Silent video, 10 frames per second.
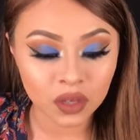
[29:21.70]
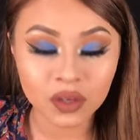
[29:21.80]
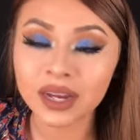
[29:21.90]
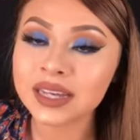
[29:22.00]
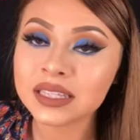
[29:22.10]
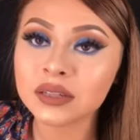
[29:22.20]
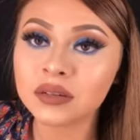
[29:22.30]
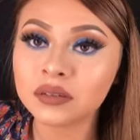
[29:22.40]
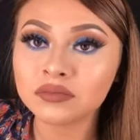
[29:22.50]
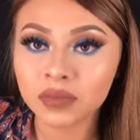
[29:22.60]
you guys
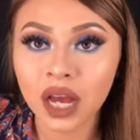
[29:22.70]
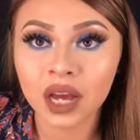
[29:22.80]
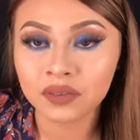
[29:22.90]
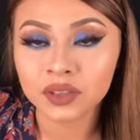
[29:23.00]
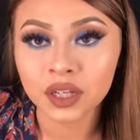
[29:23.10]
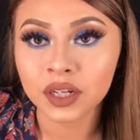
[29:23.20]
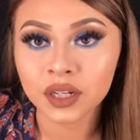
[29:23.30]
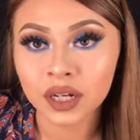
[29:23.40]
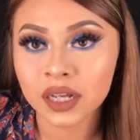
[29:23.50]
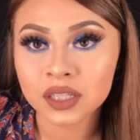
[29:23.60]
have to get
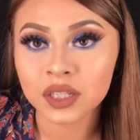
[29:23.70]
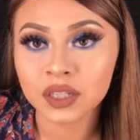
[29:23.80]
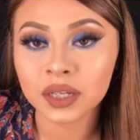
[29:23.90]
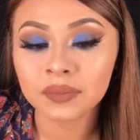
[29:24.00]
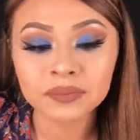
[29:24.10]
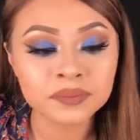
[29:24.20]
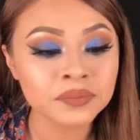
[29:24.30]
your hands on them.